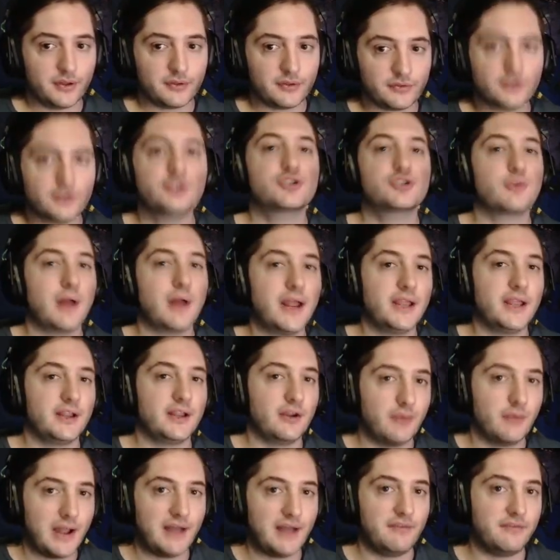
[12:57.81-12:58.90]
to try and go
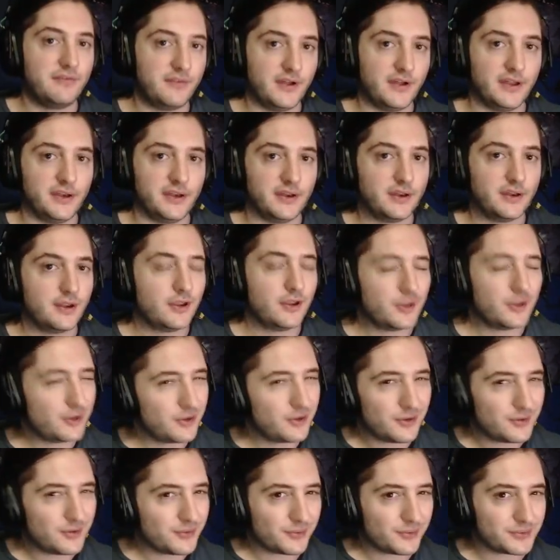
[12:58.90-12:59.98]
have fun,
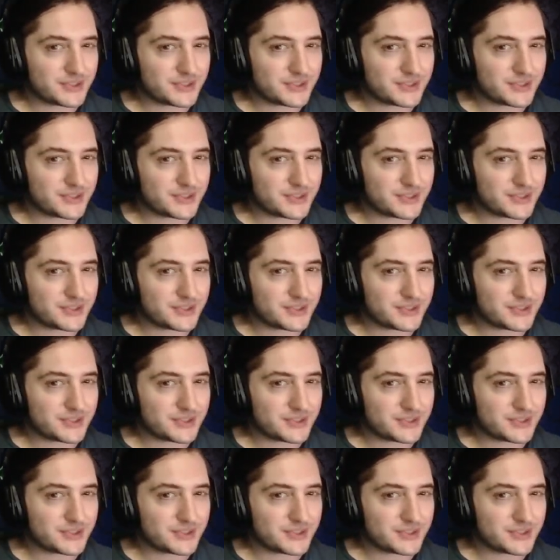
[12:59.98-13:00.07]
which